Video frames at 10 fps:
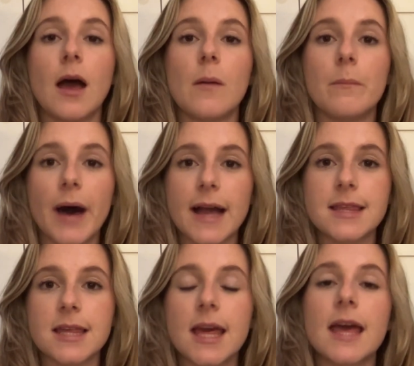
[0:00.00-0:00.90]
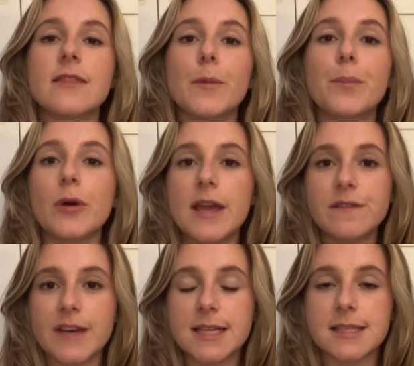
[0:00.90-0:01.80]
But the
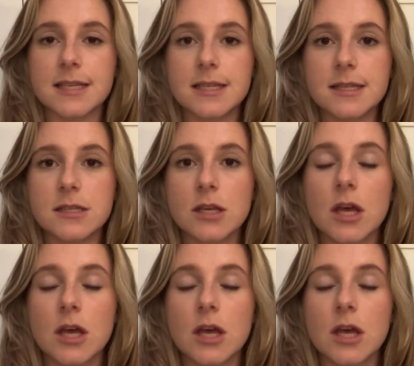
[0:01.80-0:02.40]
prefixes